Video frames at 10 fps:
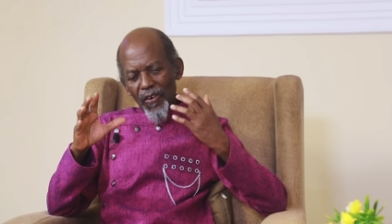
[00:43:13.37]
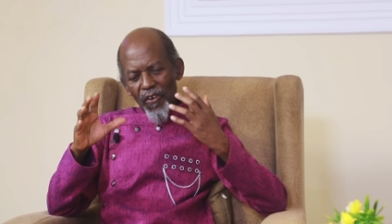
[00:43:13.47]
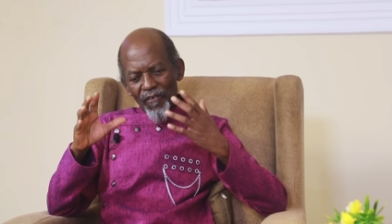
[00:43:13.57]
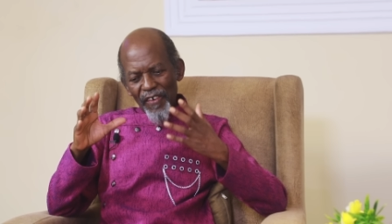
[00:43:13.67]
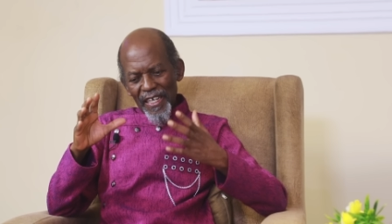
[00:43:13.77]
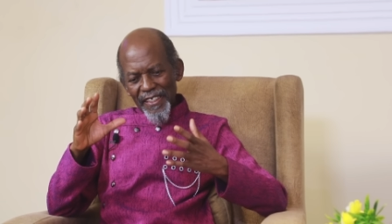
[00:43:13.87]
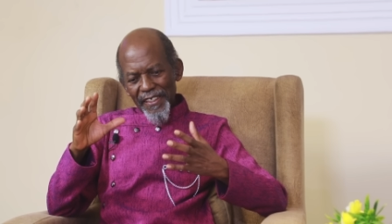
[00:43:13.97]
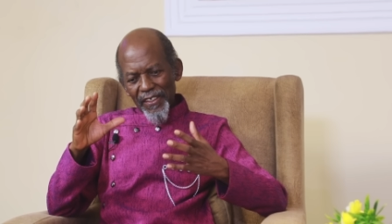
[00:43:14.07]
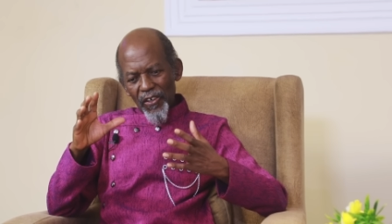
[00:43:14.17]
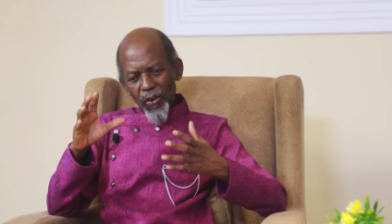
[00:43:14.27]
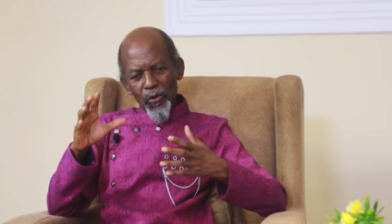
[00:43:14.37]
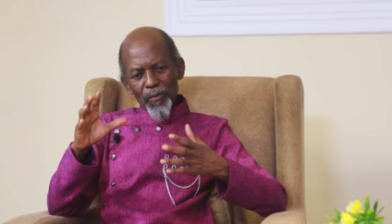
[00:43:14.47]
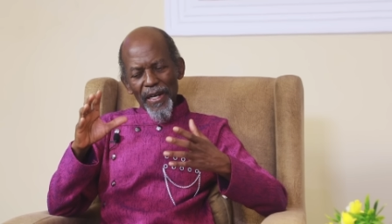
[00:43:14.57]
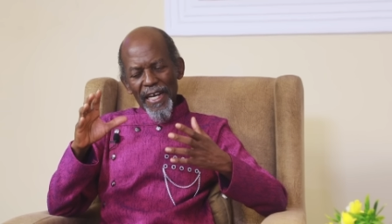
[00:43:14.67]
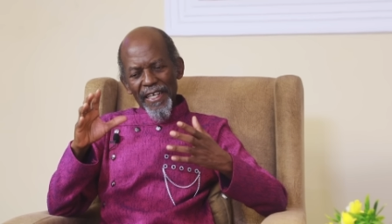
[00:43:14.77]
overly
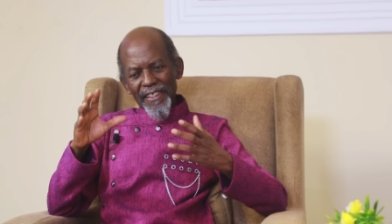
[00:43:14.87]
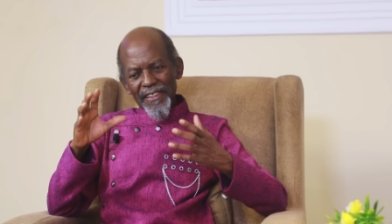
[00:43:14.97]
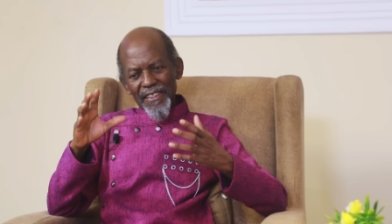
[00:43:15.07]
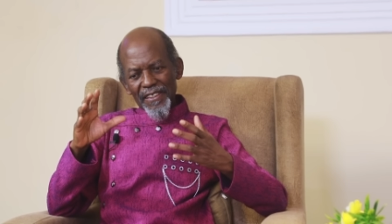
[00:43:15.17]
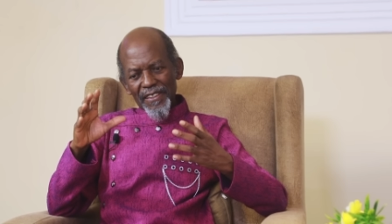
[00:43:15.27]
occupied